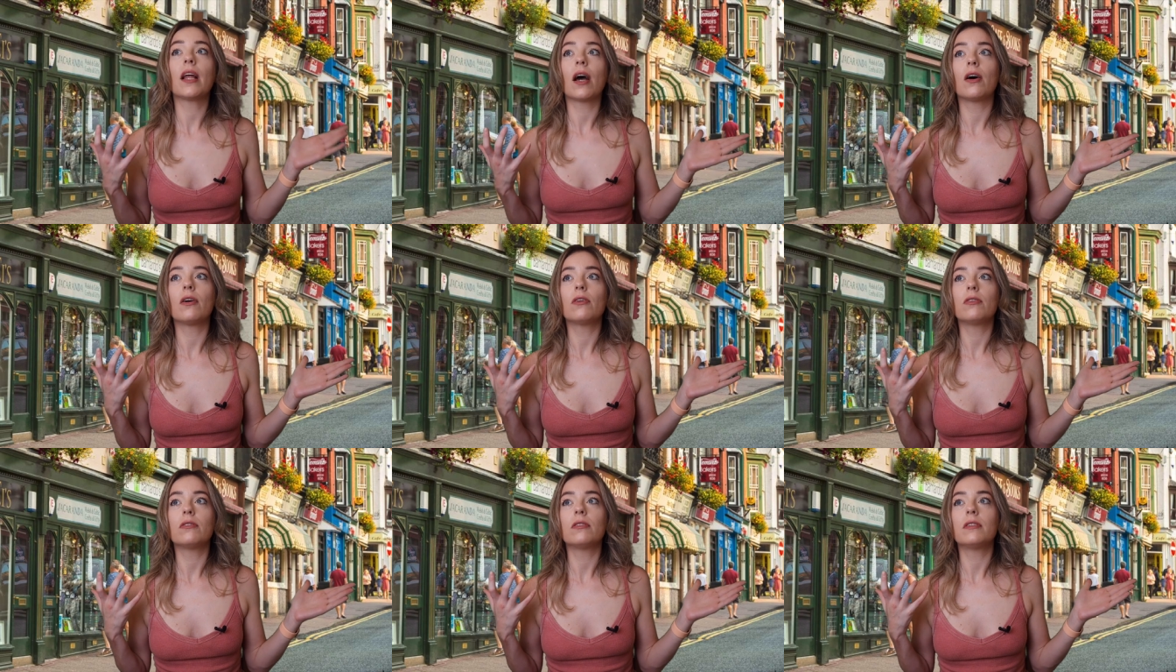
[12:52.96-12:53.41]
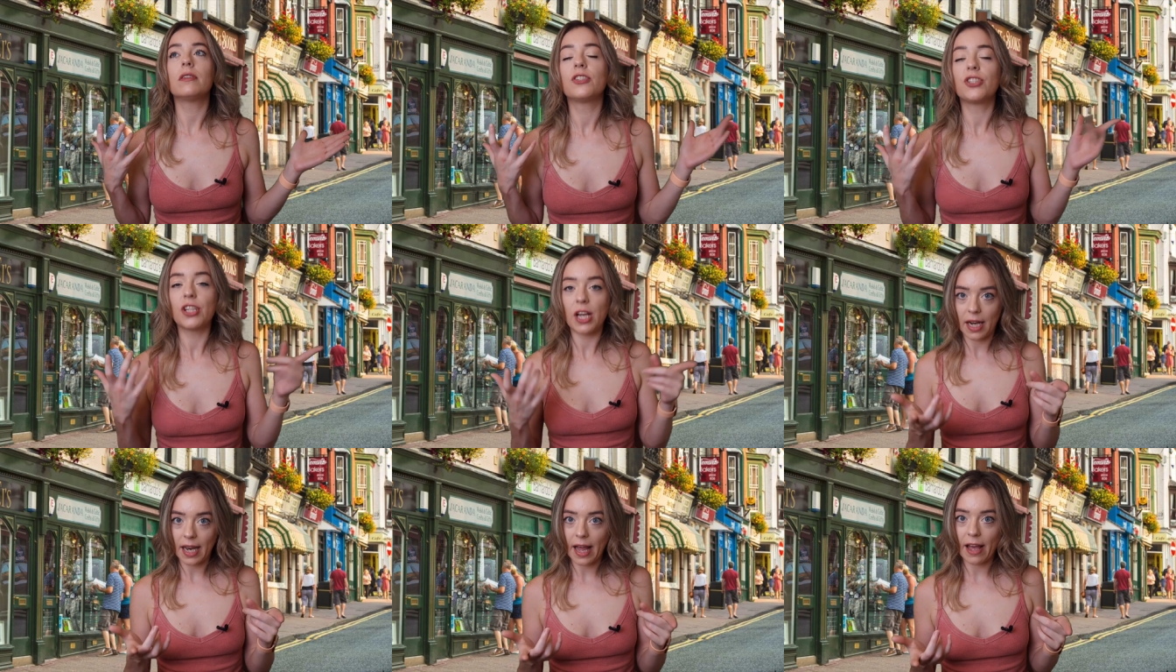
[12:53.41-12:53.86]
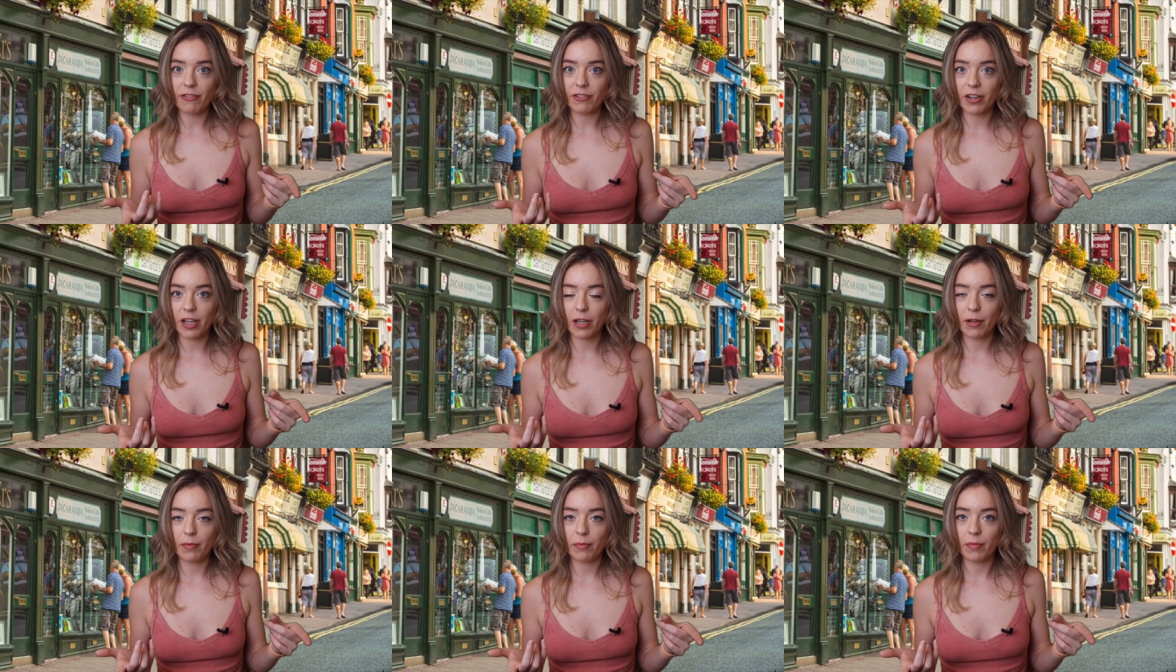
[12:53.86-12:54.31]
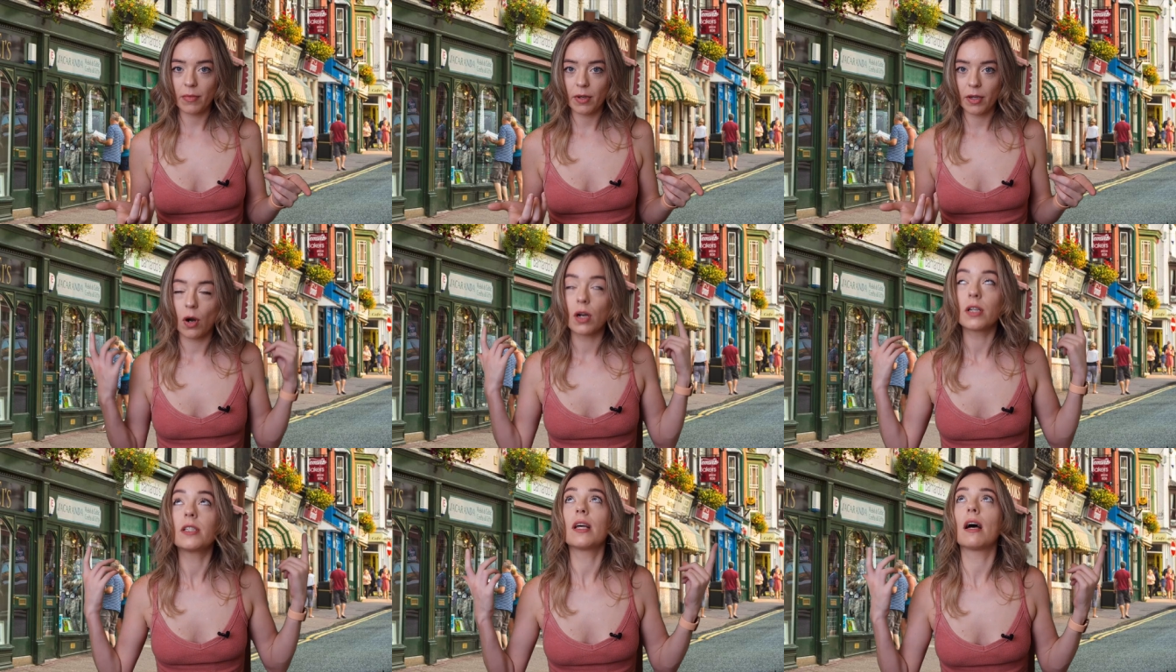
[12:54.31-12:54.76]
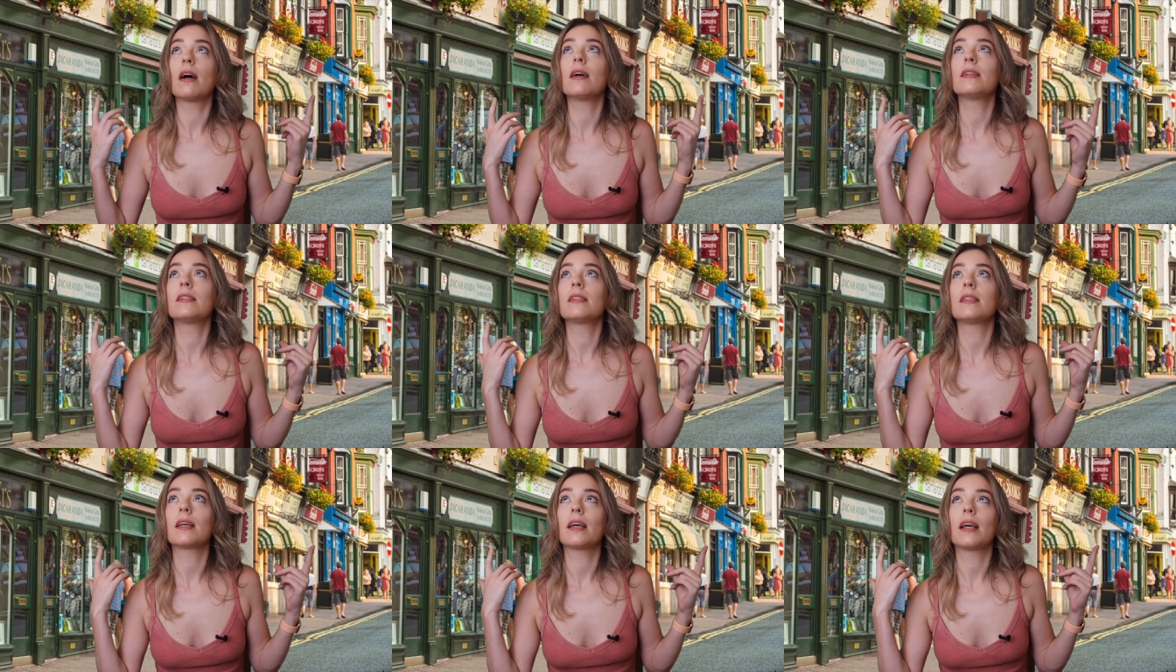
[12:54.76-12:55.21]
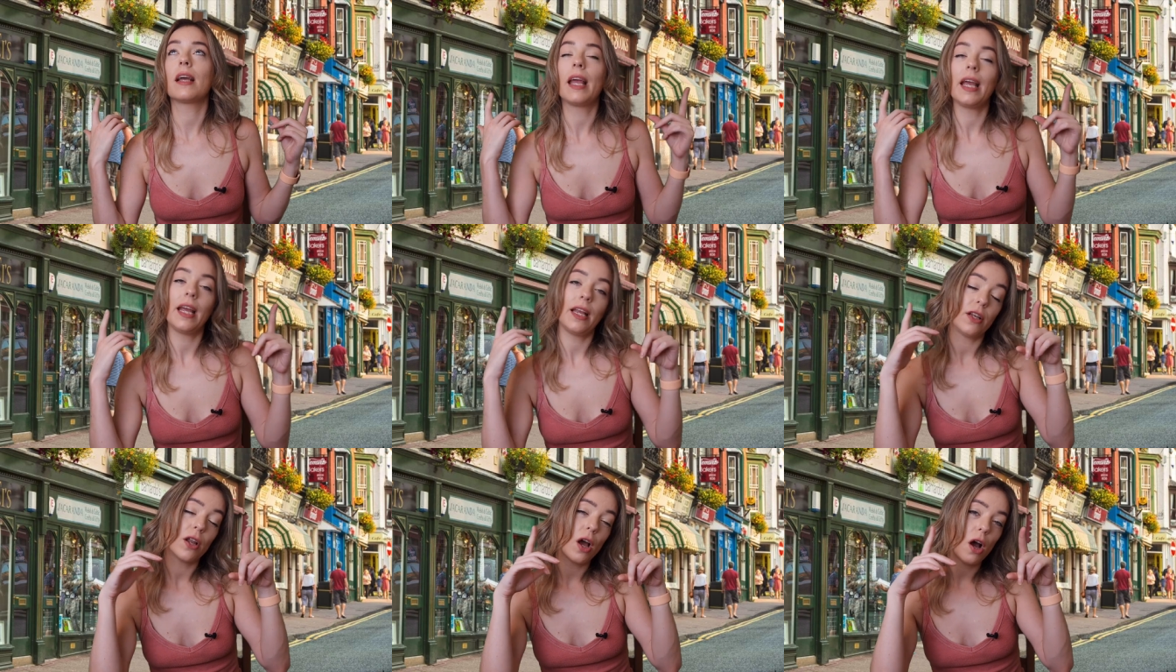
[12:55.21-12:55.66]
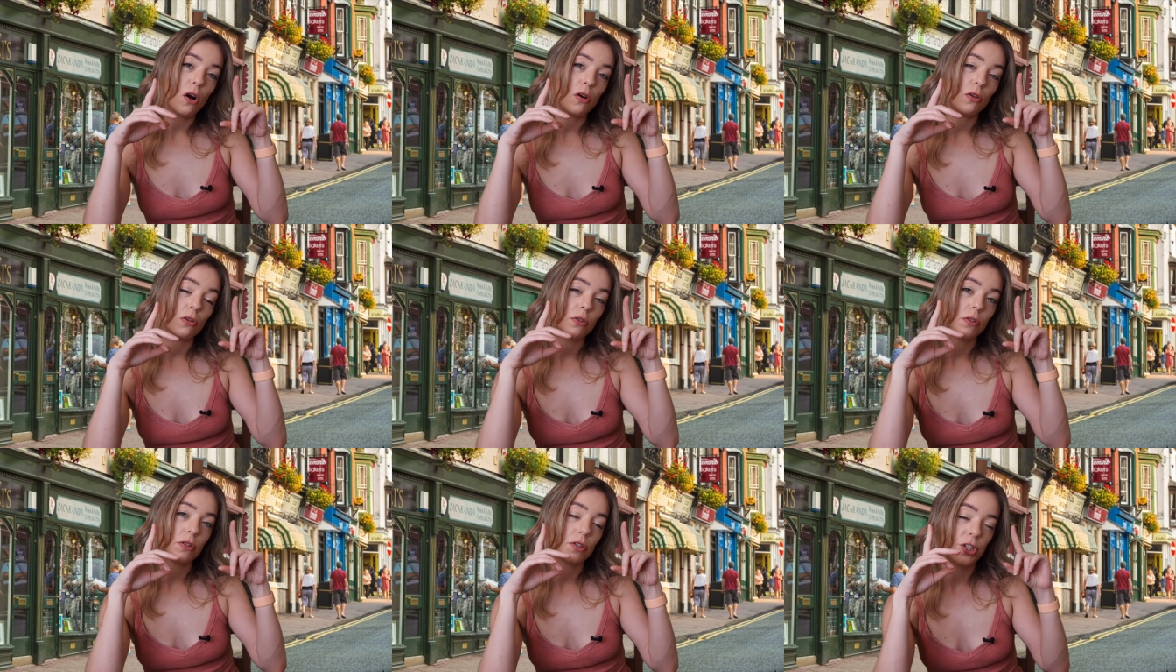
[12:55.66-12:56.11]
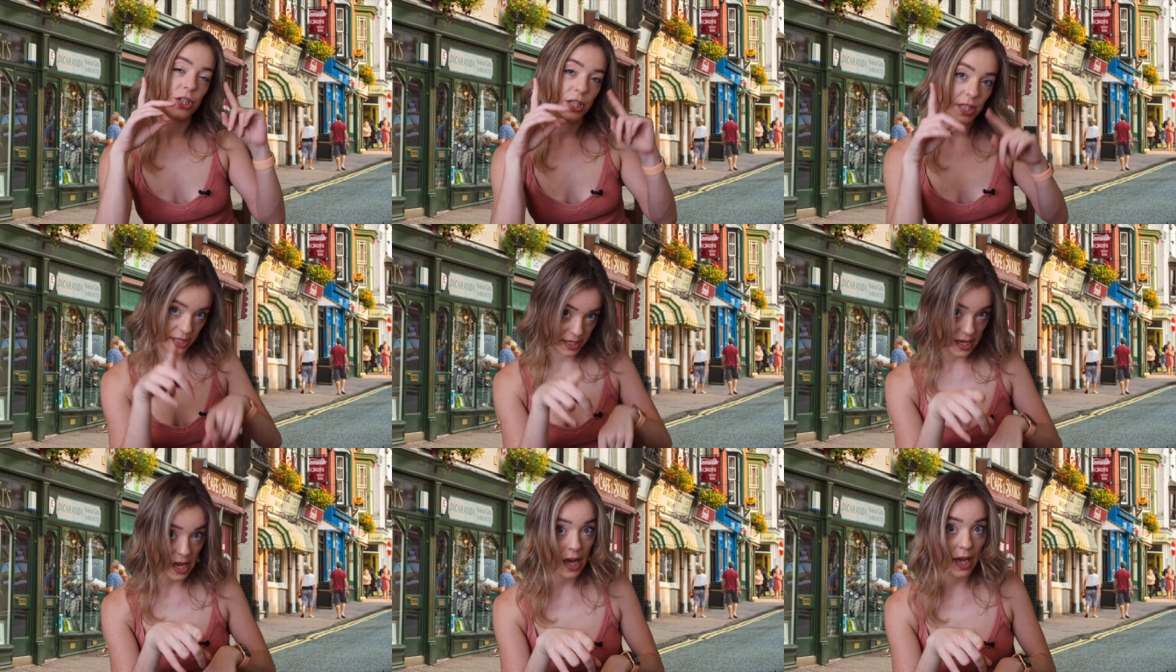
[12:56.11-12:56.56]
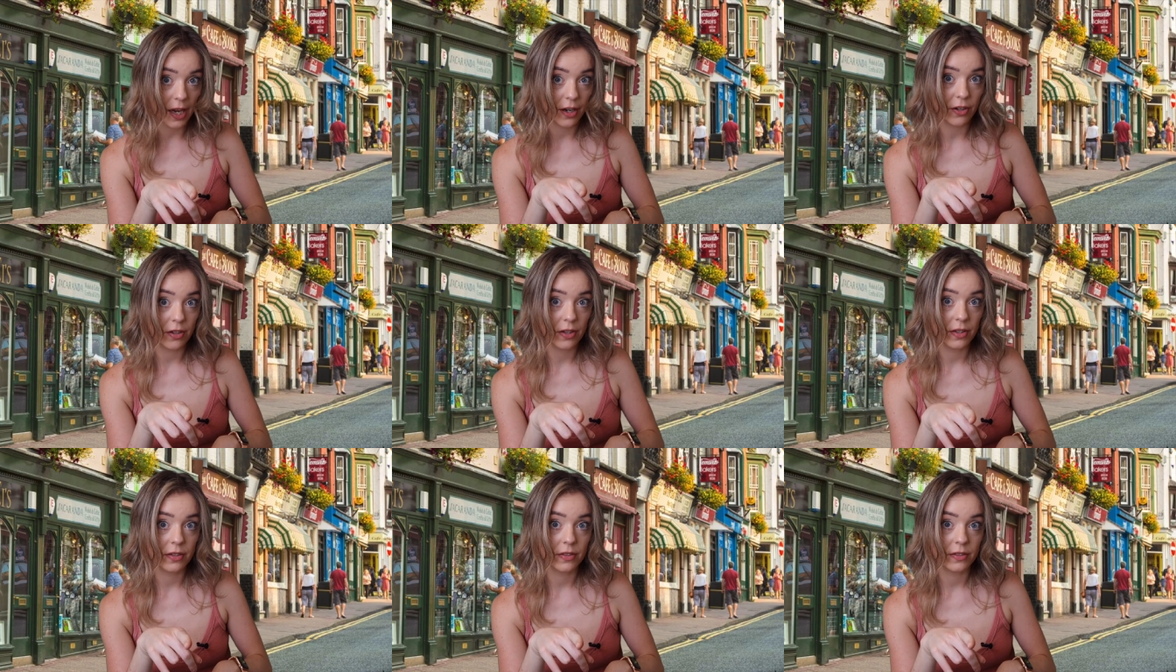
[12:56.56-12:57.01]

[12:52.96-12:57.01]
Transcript: know she left him or does he know she's dead?